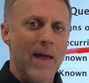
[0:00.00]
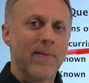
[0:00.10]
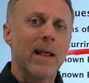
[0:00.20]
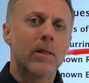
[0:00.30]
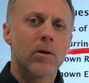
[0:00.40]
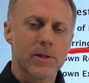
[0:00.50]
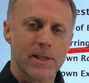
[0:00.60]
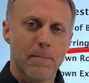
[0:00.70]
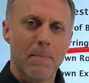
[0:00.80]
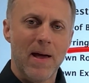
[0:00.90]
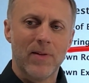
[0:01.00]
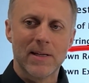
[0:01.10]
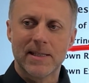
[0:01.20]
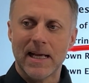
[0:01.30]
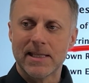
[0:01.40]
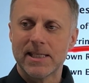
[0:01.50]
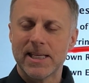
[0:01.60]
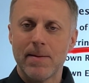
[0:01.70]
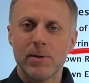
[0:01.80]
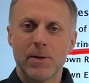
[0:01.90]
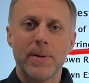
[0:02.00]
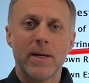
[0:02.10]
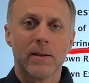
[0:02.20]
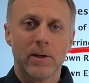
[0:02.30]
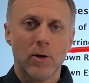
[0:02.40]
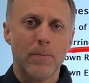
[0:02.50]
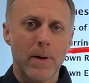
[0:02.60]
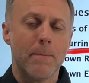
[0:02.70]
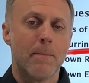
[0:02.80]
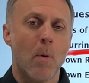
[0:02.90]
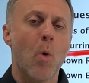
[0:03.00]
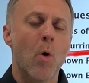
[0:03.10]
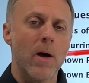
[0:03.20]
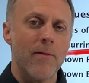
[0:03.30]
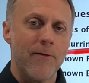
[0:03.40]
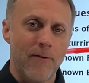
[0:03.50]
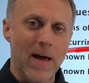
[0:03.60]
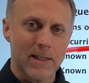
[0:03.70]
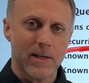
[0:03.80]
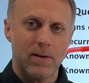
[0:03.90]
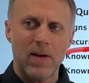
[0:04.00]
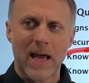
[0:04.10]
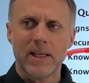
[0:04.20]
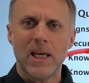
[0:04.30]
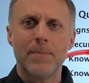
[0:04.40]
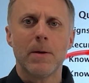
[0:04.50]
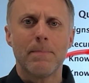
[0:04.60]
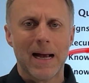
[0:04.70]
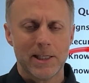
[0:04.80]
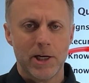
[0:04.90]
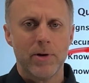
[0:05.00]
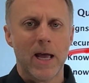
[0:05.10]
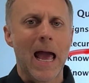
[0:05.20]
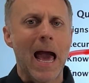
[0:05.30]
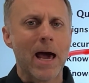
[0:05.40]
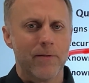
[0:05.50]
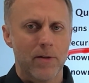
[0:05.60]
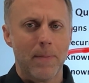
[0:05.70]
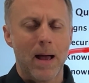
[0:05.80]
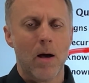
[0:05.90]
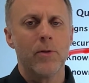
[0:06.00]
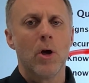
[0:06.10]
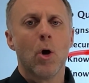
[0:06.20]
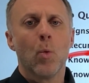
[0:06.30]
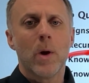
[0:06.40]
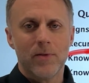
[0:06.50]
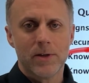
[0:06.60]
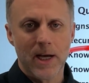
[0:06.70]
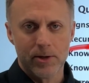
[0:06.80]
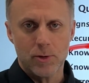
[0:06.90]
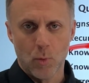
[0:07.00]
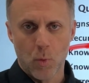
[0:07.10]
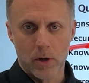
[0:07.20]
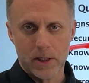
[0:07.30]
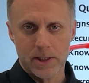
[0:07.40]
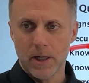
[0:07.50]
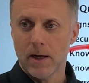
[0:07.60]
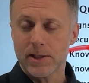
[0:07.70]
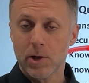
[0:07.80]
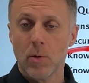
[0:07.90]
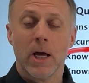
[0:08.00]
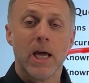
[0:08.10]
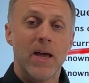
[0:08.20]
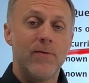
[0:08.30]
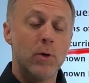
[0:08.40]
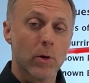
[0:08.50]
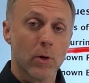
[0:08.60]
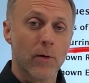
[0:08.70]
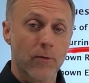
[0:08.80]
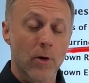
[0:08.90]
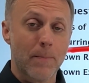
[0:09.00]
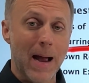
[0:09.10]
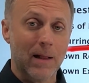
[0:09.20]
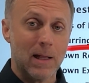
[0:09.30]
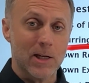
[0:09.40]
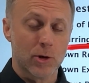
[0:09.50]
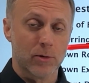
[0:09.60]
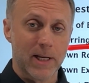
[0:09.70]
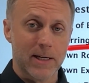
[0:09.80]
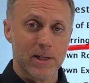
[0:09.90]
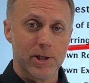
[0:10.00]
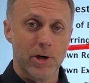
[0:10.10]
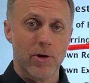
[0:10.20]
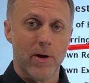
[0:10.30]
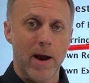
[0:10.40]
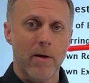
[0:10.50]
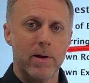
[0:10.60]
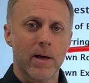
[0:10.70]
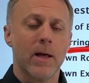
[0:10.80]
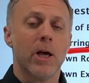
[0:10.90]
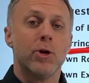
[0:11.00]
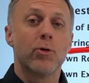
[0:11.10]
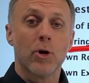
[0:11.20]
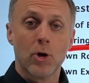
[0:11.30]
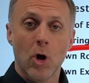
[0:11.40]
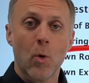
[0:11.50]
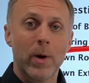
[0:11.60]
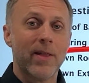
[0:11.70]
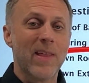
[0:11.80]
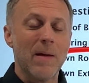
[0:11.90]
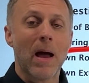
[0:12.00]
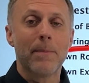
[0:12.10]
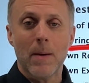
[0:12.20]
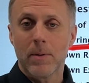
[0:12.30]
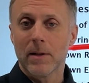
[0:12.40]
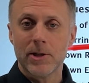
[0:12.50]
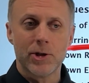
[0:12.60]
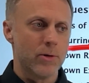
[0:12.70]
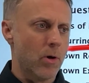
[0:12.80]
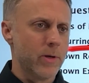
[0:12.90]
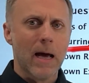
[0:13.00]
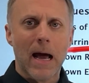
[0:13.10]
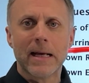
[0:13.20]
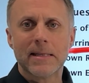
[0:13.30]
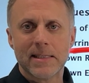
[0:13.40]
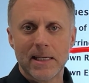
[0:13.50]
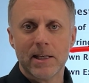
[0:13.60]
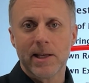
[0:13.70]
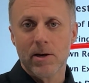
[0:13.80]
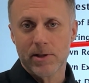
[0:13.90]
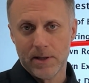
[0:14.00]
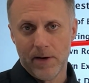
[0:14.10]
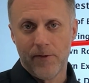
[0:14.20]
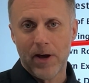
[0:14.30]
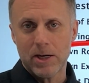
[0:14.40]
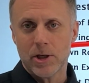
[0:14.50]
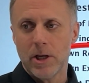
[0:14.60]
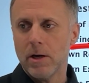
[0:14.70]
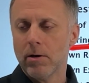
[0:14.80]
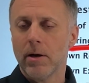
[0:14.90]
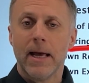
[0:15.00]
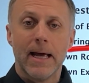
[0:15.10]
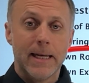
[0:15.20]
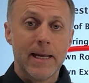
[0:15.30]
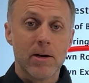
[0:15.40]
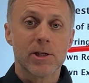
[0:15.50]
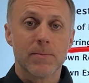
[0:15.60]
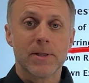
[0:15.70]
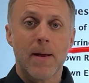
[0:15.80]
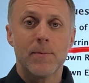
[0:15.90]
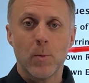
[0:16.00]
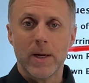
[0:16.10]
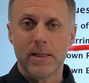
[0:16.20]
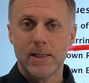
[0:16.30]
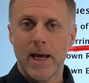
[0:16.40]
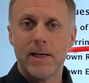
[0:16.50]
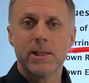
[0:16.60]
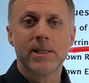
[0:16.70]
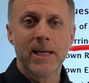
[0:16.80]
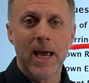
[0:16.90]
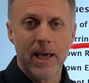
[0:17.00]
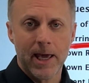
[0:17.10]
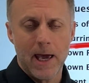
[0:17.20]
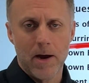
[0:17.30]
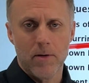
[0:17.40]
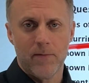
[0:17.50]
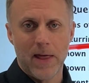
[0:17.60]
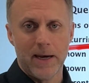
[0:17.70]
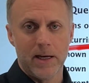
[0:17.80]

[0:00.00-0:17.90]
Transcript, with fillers: And they learn some methods that seem to be a little bit more effective at keeping bacteria out of the mouth when the dental work is done. So if you can look for a biological dentist in your area, you can go in and they might be able to let you know, yeah, I can see that there's an infection here and here's some steps we can take to take care of that